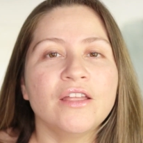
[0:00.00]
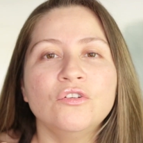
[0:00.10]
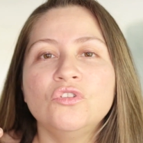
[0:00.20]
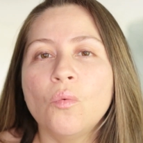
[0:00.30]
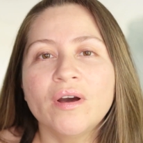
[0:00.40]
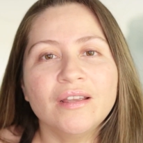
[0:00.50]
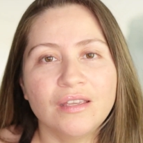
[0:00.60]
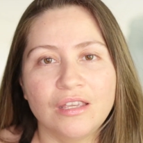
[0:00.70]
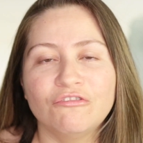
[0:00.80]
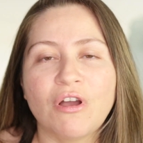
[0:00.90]
And you don't want to
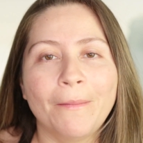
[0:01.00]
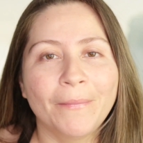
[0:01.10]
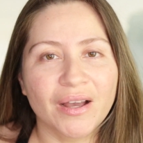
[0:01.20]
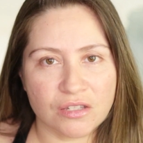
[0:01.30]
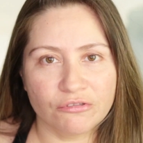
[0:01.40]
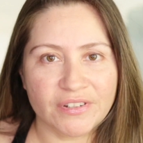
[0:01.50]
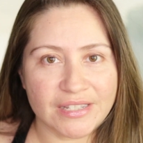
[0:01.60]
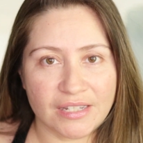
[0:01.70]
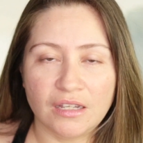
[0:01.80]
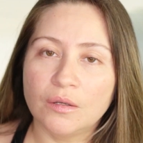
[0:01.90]
give a muscle
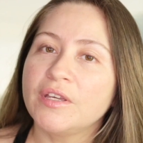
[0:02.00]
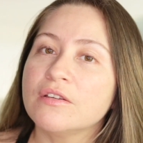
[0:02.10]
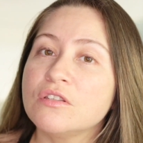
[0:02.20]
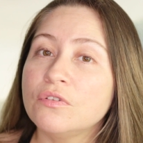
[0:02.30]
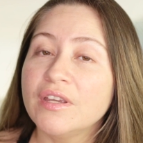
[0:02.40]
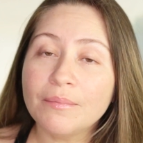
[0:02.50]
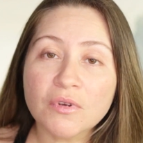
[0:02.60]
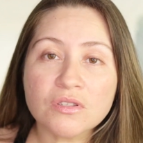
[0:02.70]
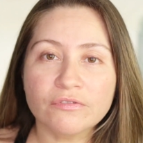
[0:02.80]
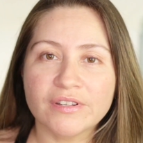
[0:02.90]
fatigue, because if you get
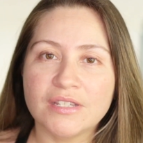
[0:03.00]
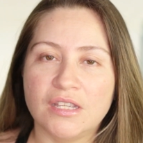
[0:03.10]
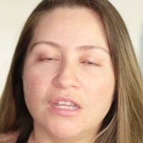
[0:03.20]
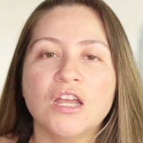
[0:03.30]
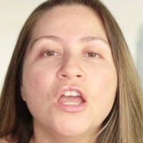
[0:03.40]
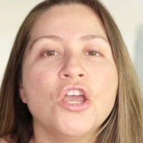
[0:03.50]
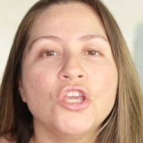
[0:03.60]
muscle fatigue,